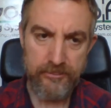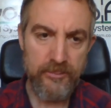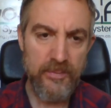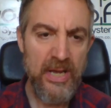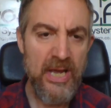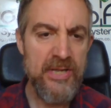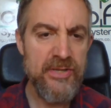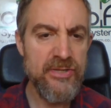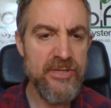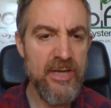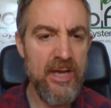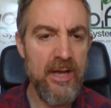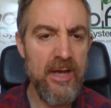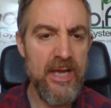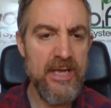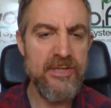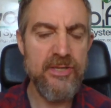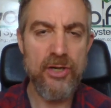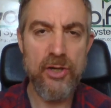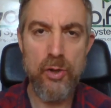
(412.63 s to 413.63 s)
it's a,
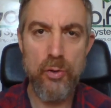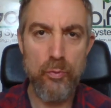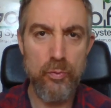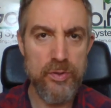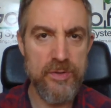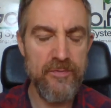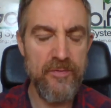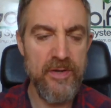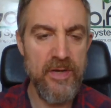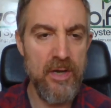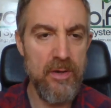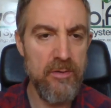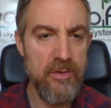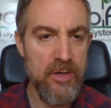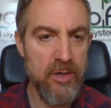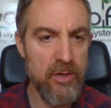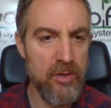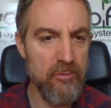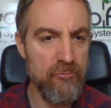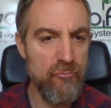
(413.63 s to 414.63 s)
it's a course for you.
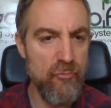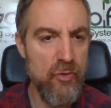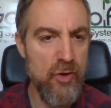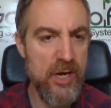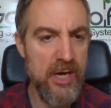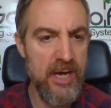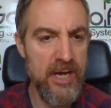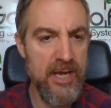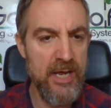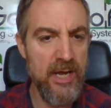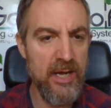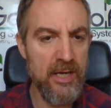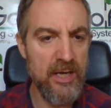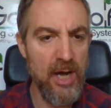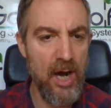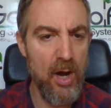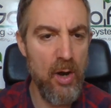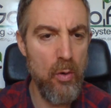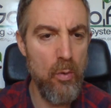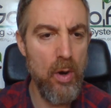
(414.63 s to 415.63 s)
You can really
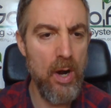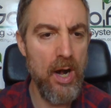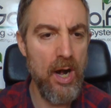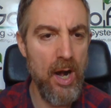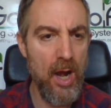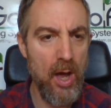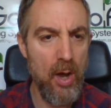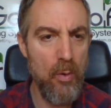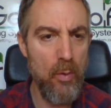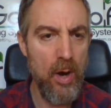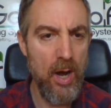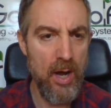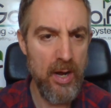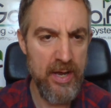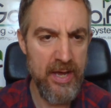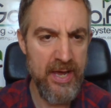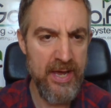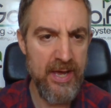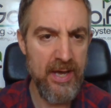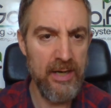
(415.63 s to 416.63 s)
go low
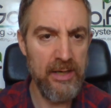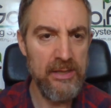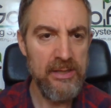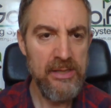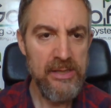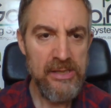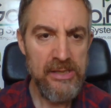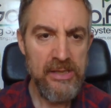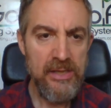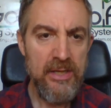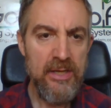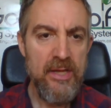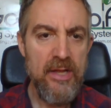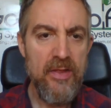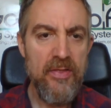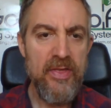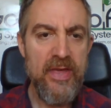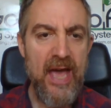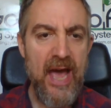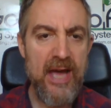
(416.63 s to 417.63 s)
here.
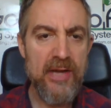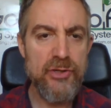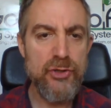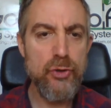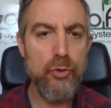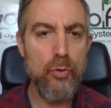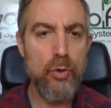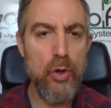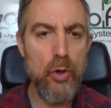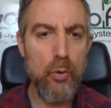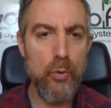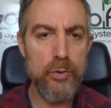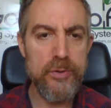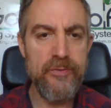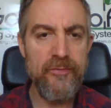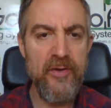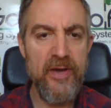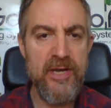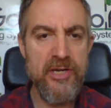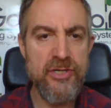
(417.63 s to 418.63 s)
The actual course
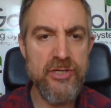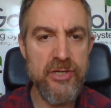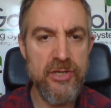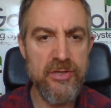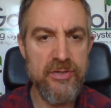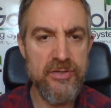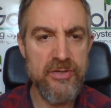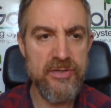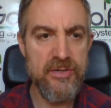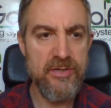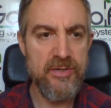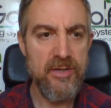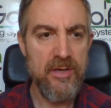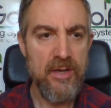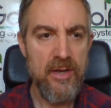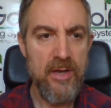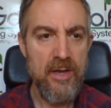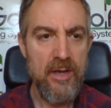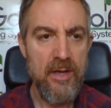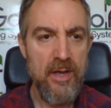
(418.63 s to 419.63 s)
features
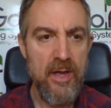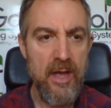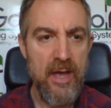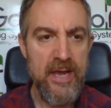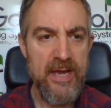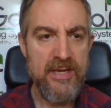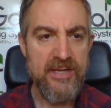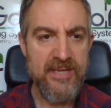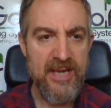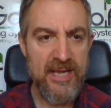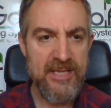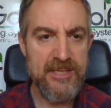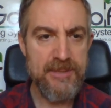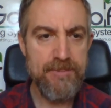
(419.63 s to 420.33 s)
intense